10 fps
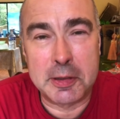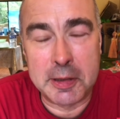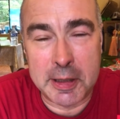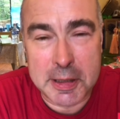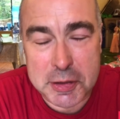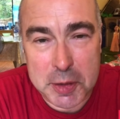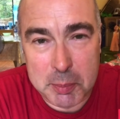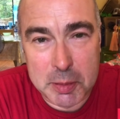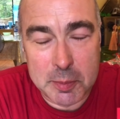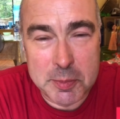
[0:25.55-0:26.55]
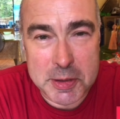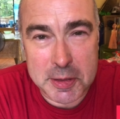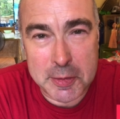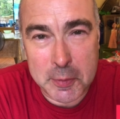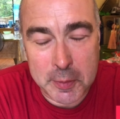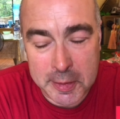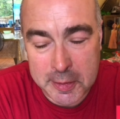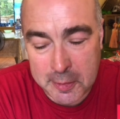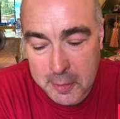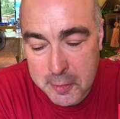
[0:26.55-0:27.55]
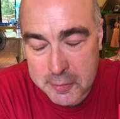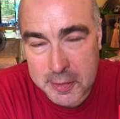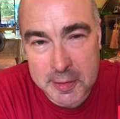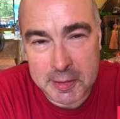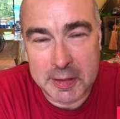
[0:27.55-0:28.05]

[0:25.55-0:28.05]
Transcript: gastric problems I thought I got over,